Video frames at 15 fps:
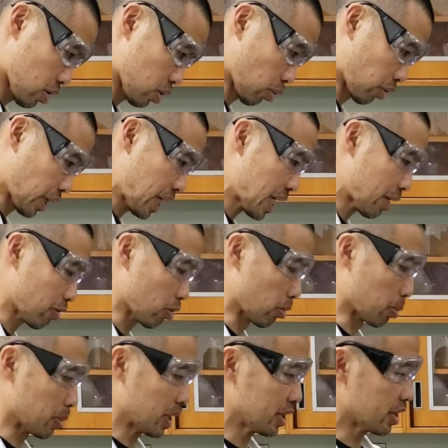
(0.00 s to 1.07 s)
So again, I would
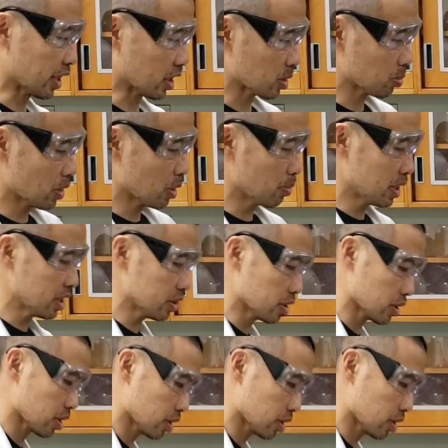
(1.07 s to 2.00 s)
repeat the experiment.